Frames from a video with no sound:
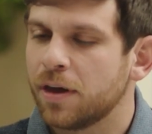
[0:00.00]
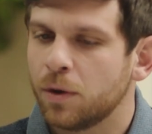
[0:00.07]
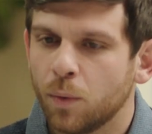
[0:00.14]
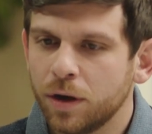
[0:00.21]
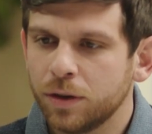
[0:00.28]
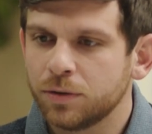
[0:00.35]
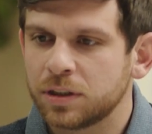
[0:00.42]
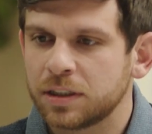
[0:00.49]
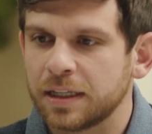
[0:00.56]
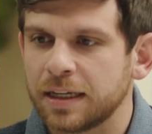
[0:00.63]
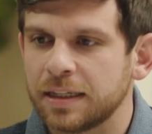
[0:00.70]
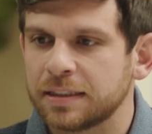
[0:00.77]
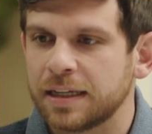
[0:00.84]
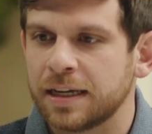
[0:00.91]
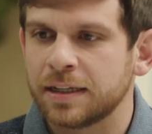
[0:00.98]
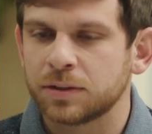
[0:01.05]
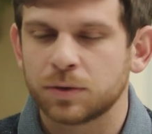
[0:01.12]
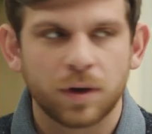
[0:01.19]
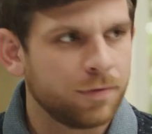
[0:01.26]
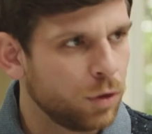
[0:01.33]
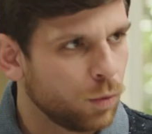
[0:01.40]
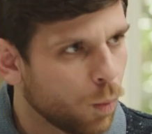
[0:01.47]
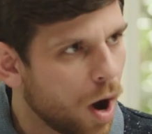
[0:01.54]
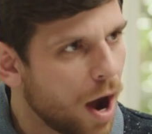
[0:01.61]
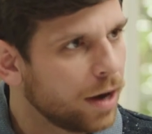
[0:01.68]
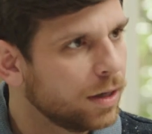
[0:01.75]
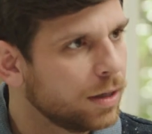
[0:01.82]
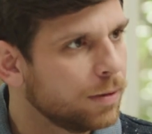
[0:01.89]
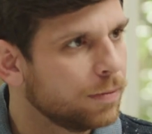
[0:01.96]
And one of those things is if you want
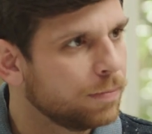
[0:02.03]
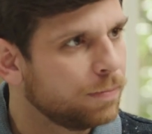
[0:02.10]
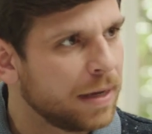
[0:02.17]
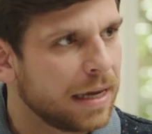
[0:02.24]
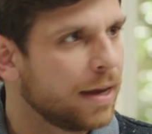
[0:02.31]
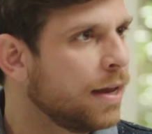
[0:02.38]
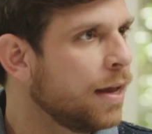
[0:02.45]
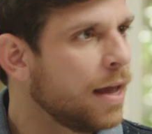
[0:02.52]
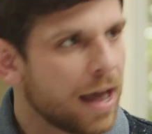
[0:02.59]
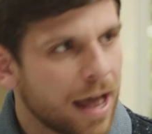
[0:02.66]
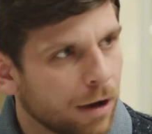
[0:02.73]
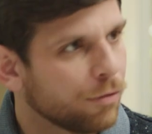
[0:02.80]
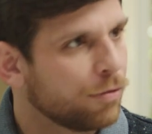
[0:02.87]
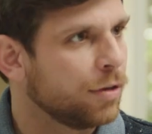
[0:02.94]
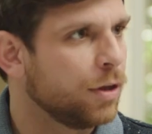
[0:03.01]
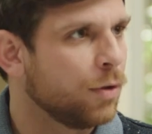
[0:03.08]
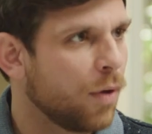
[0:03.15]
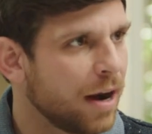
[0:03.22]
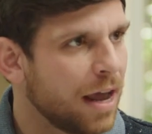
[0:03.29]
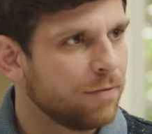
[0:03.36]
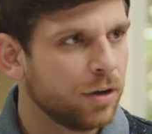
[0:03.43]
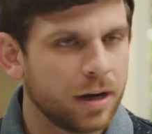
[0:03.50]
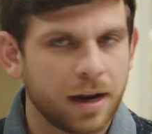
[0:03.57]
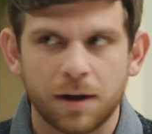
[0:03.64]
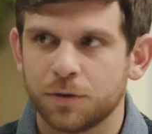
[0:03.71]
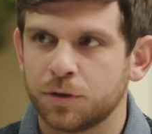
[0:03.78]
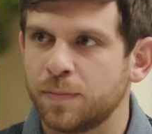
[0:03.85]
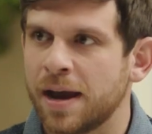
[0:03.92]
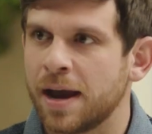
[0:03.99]
to be healthy, you want to have a good
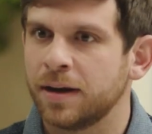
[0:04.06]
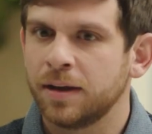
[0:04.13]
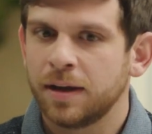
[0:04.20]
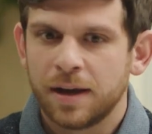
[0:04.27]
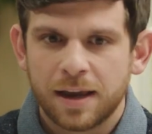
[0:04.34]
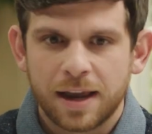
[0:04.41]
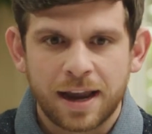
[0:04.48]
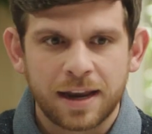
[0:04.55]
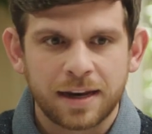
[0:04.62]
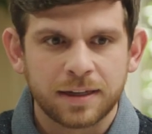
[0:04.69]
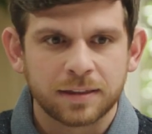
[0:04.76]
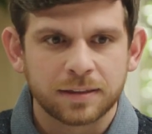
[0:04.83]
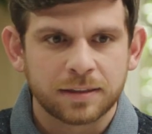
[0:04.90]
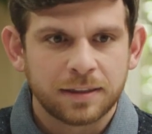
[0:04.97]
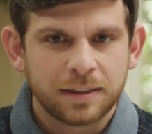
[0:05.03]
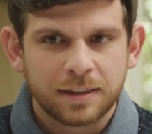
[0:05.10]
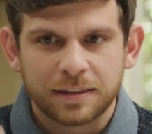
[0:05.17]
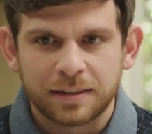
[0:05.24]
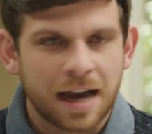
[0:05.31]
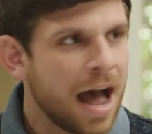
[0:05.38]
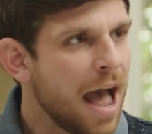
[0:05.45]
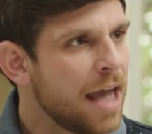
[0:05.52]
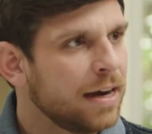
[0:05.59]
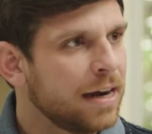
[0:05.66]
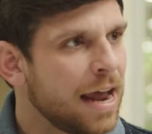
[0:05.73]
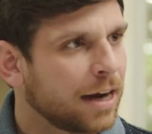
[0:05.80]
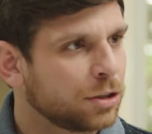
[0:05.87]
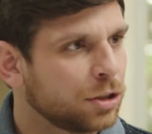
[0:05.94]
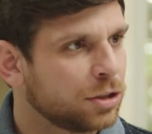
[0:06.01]
health span, it is diet and
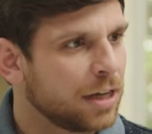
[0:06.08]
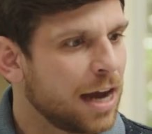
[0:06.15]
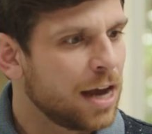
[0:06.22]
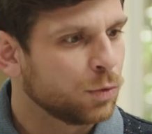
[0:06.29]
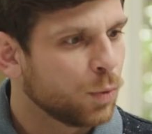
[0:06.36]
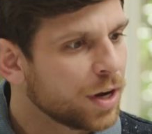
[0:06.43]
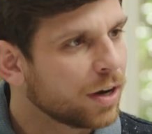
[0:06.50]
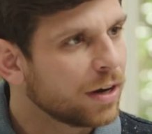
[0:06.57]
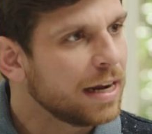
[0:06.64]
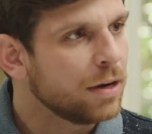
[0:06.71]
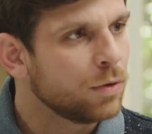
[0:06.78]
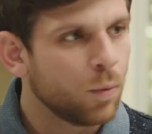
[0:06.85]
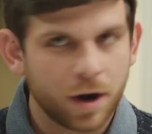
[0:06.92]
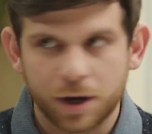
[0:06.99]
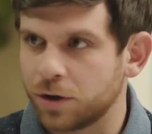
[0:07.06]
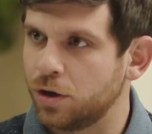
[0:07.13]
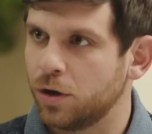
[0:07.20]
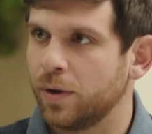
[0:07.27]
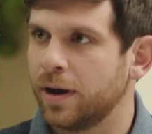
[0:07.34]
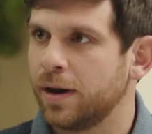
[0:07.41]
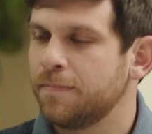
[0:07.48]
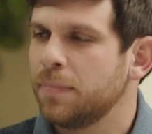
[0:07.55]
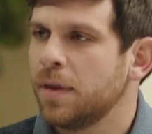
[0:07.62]
exercise, what you're eating, what you're doing.